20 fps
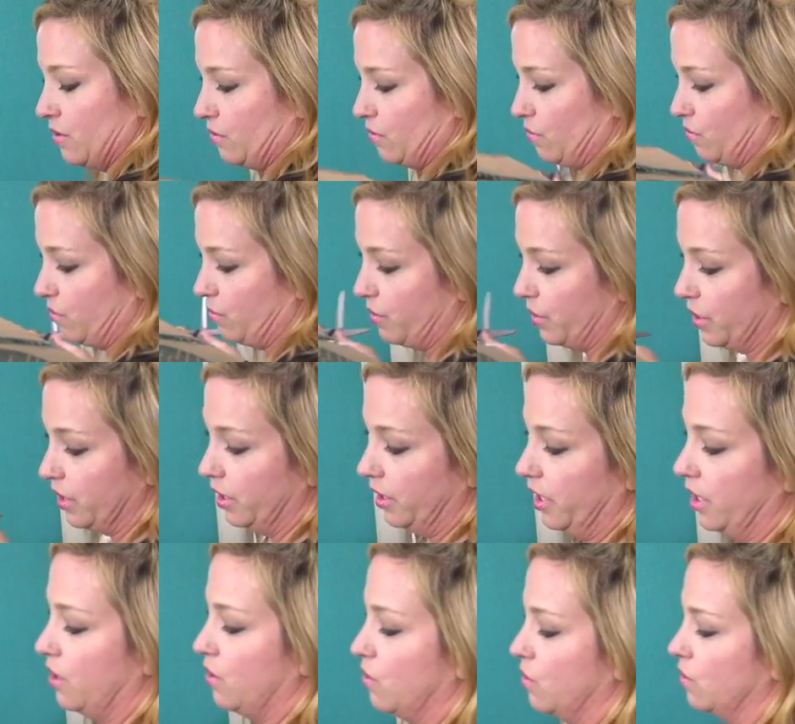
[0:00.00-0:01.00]

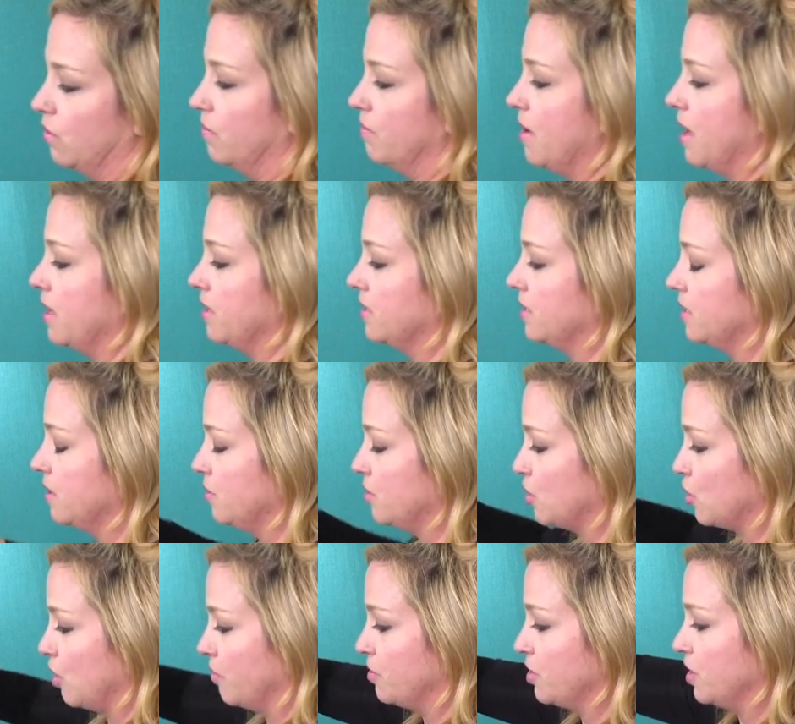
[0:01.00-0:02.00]
really cool men's
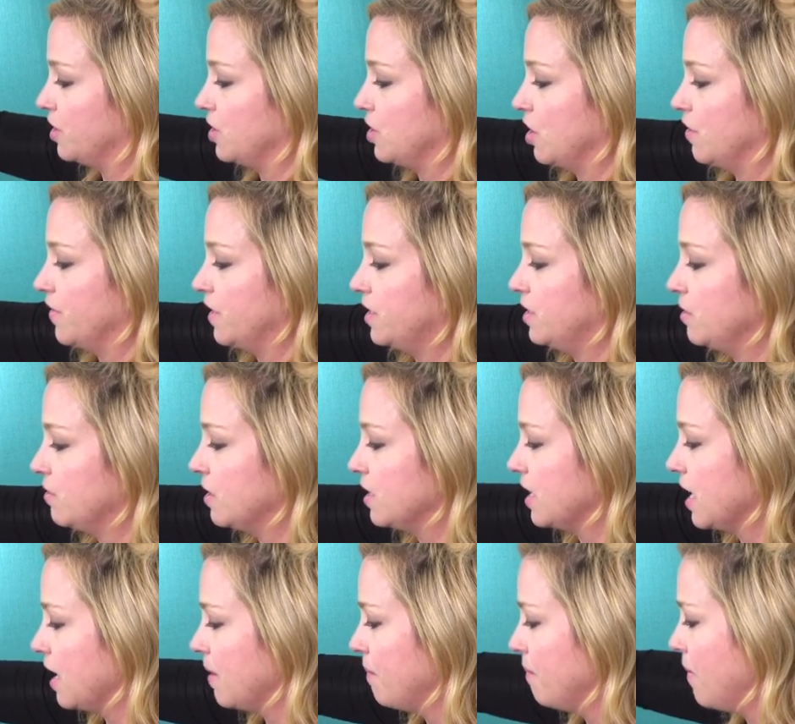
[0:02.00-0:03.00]
subscription service. You can
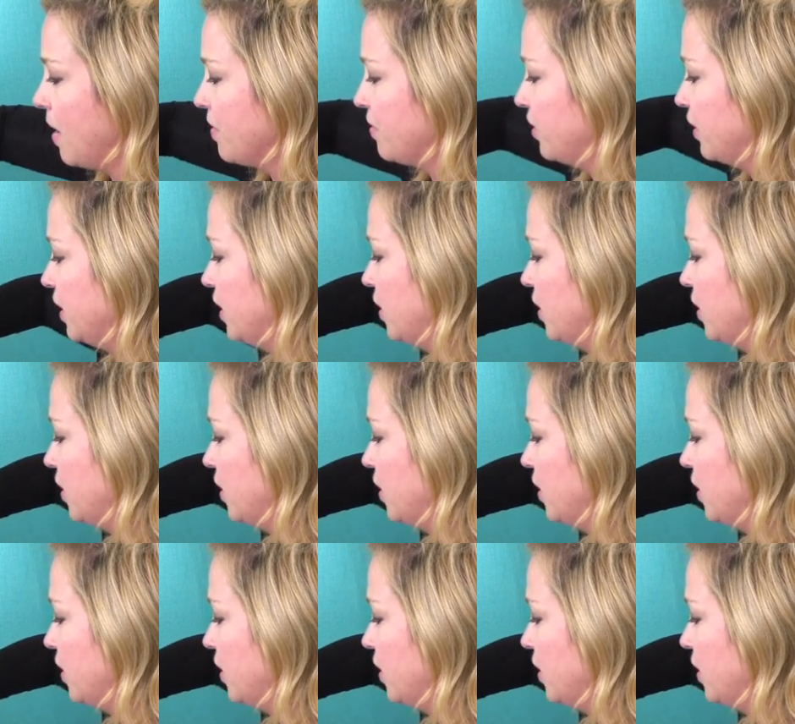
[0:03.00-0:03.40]
get it monthly,